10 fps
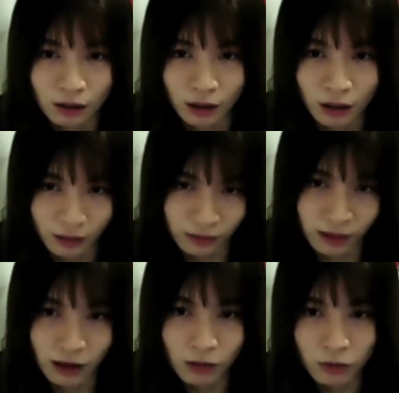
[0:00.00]

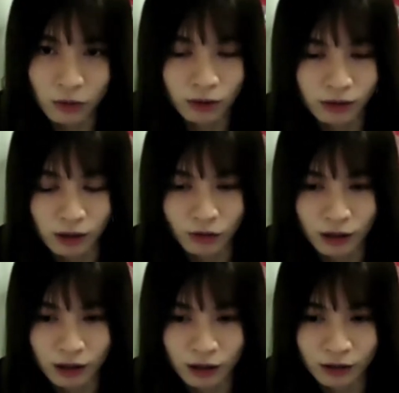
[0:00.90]
sell, we receive
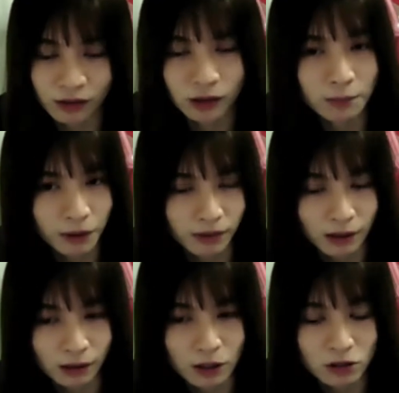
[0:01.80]
a certain
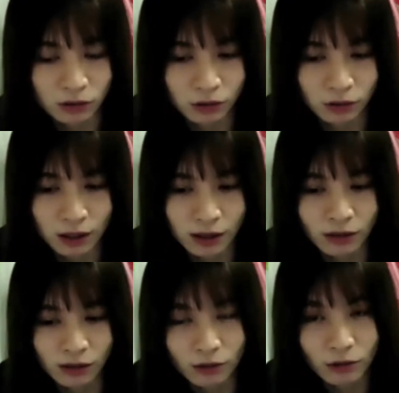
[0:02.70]
percentage. So that
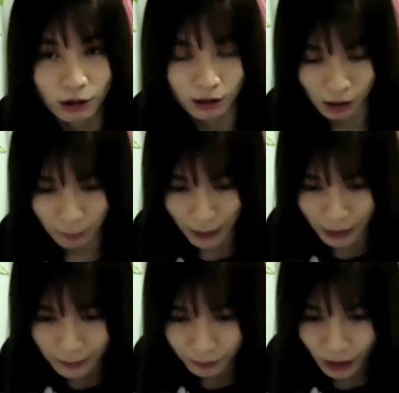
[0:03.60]
is the royalty part.
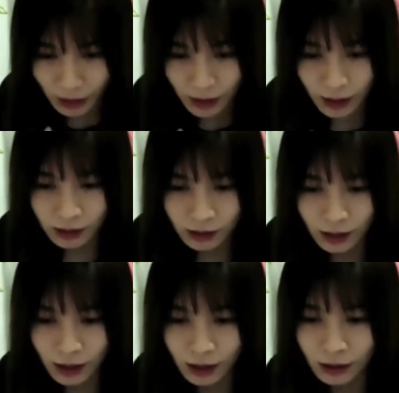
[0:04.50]
And
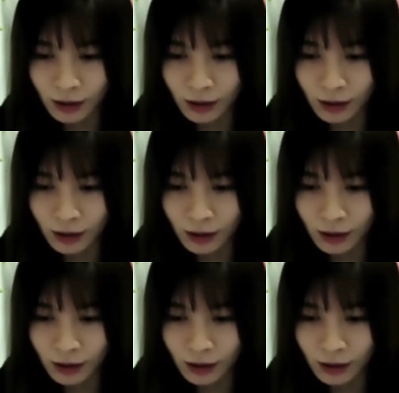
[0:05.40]
then